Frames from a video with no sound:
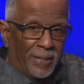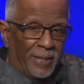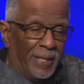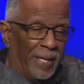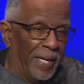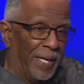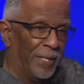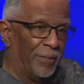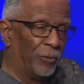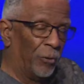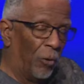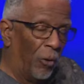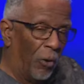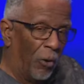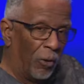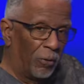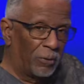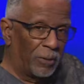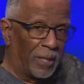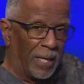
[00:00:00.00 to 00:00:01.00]
and
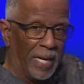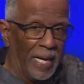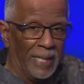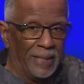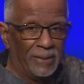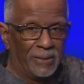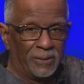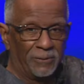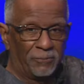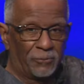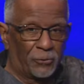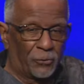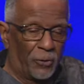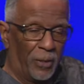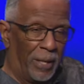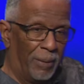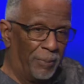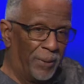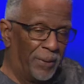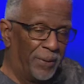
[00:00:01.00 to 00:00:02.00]
all kinds of
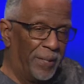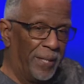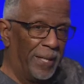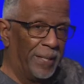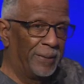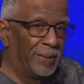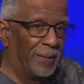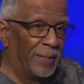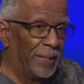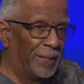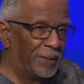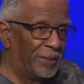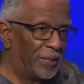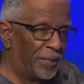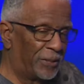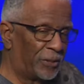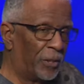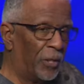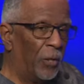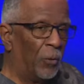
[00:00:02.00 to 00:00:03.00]
trauma that
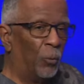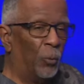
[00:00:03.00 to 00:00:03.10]
just